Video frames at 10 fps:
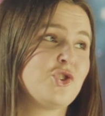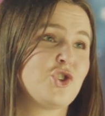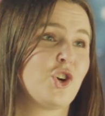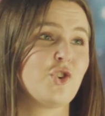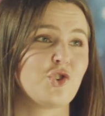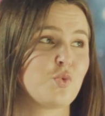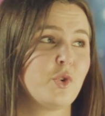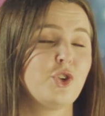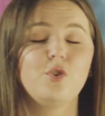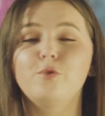to church
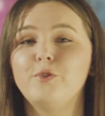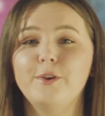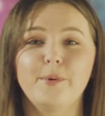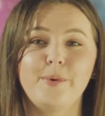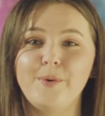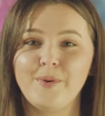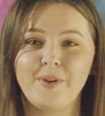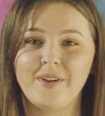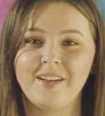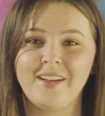when you
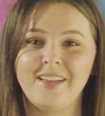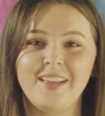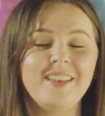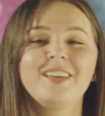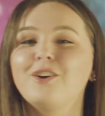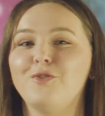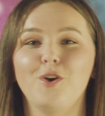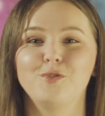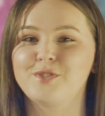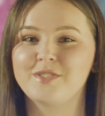feel any of
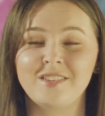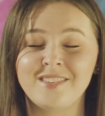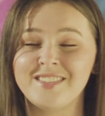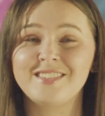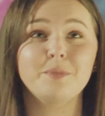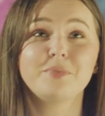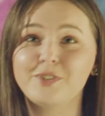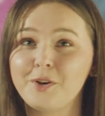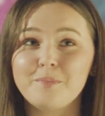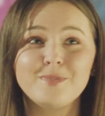those
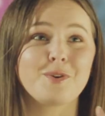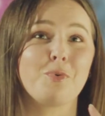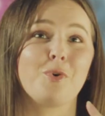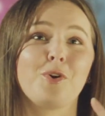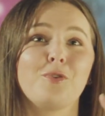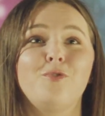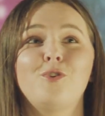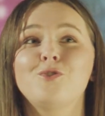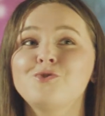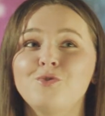symptoms or
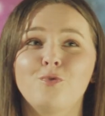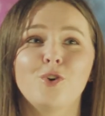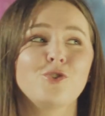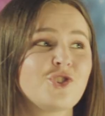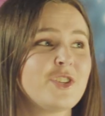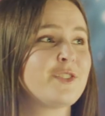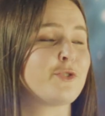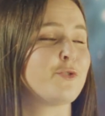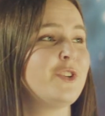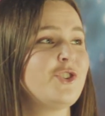versions
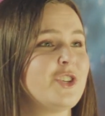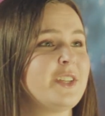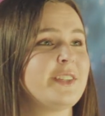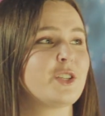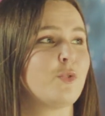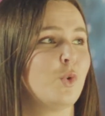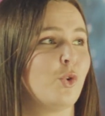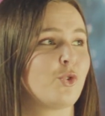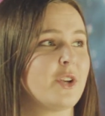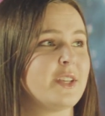or visions of
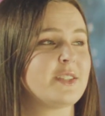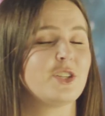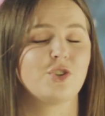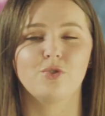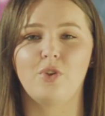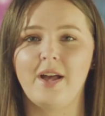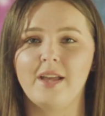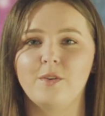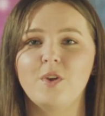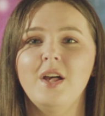wilderness in your
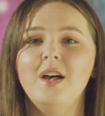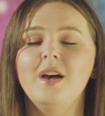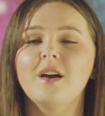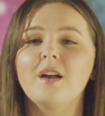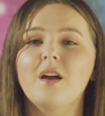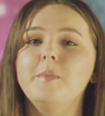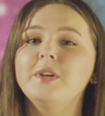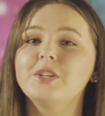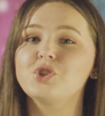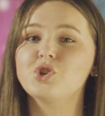life,
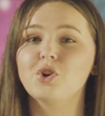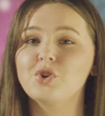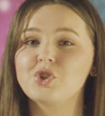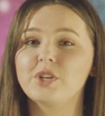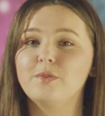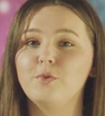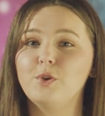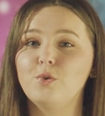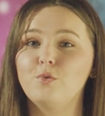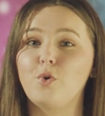coming to church can
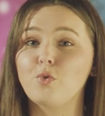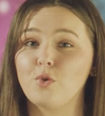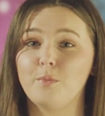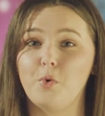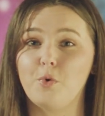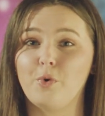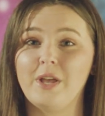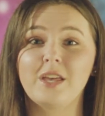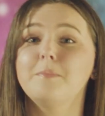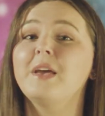feel vulnerable.
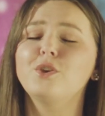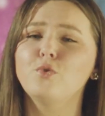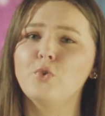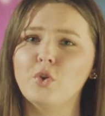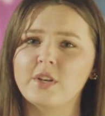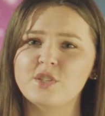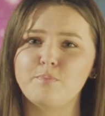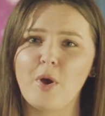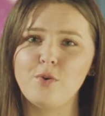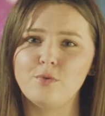It can make you feel
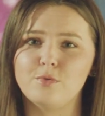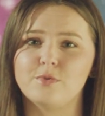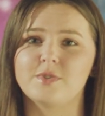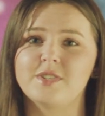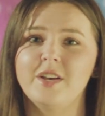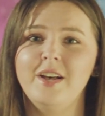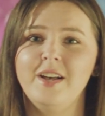exposed.